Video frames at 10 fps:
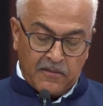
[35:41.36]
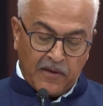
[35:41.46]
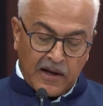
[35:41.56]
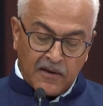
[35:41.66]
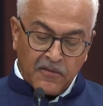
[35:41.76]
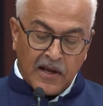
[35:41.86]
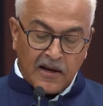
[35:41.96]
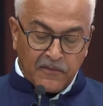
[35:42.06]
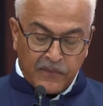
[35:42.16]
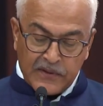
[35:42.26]
While we are
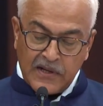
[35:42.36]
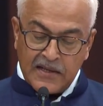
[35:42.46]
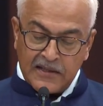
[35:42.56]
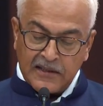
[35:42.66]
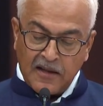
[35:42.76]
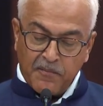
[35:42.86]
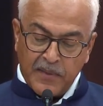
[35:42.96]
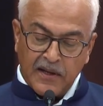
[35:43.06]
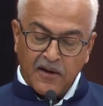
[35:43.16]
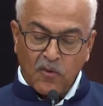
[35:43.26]
emphasizing the
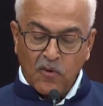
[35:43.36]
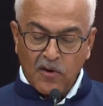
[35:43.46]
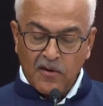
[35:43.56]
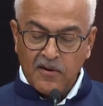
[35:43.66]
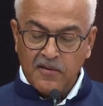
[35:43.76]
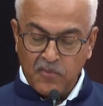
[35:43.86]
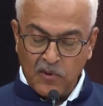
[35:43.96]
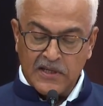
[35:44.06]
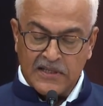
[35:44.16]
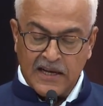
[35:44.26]
bigger role
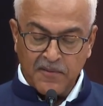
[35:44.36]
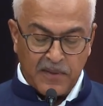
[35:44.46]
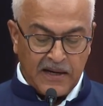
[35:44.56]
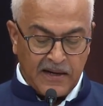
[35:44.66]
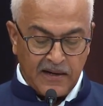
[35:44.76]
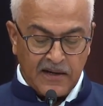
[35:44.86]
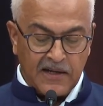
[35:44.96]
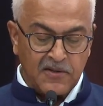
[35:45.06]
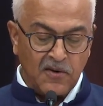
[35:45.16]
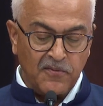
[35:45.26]
police can play,
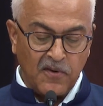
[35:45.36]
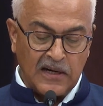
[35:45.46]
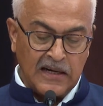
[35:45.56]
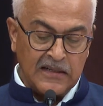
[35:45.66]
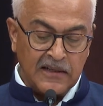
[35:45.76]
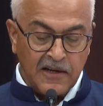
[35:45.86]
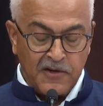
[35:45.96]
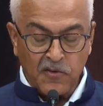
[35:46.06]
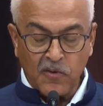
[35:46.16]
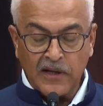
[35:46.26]
let's not forget that
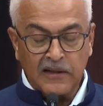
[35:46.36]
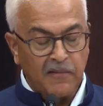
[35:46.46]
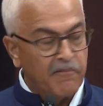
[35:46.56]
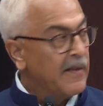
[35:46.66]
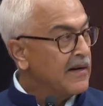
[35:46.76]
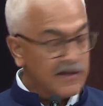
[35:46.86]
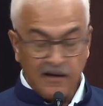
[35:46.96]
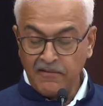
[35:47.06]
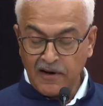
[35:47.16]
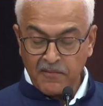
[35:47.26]
ensuring the
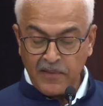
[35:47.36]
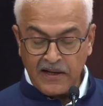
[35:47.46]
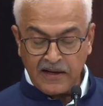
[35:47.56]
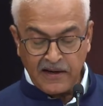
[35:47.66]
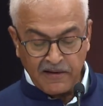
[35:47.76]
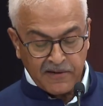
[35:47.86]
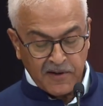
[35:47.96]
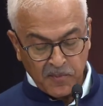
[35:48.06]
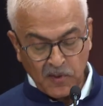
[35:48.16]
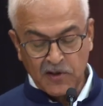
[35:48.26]
mental well-being and every
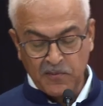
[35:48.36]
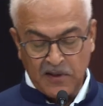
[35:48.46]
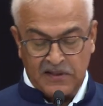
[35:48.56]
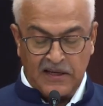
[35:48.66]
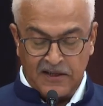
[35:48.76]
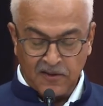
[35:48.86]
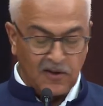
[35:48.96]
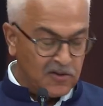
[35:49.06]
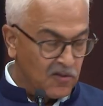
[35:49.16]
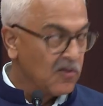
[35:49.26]
police personnel is
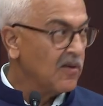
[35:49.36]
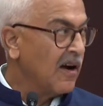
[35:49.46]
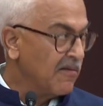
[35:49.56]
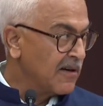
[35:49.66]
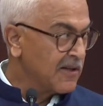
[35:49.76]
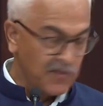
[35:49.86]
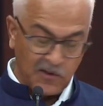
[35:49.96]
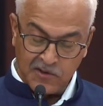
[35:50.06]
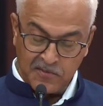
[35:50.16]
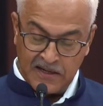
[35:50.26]
also our
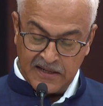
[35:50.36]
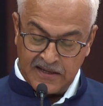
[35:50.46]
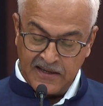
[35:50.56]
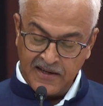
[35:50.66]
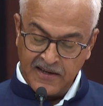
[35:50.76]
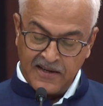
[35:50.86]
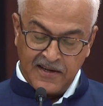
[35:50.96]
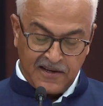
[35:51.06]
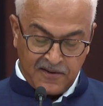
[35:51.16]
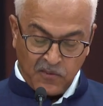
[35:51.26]
responsibility.
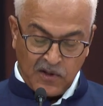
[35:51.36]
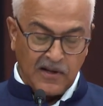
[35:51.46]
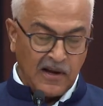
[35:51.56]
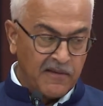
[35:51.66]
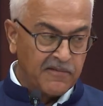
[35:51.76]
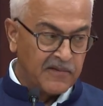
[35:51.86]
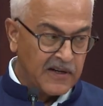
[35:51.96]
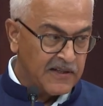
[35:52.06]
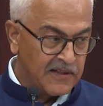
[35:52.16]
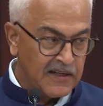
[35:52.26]
We have
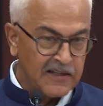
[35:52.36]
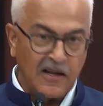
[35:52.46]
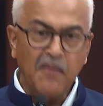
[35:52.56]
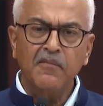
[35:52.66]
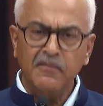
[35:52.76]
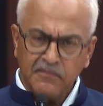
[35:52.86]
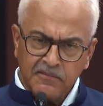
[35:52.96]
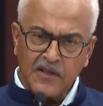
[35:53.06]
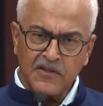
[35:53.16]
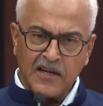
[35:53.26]
recently some
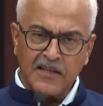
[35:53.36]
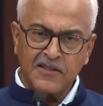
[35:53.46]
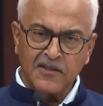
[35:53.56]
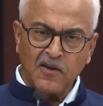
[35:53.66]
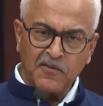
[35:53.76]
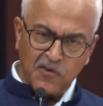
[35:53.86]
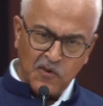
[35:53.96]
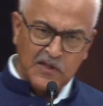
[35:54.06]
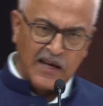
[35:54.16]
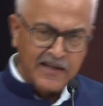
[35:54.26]
instances of
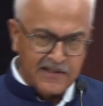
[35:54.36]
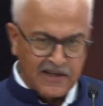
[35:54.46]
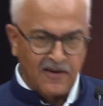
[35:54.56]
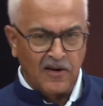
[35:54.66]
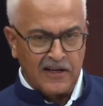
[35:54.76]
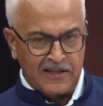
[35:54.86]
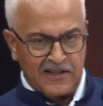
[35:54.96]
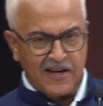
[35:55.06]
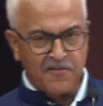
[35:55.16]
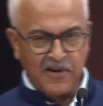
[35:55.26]
suicides and all in
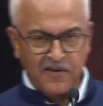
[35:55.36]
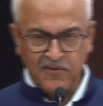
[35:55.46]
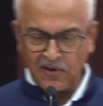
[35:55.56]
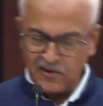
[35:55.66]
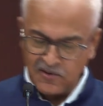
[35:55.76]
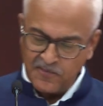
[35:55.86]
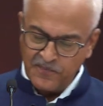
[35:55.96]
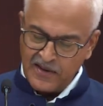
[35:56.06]
CAPFs also.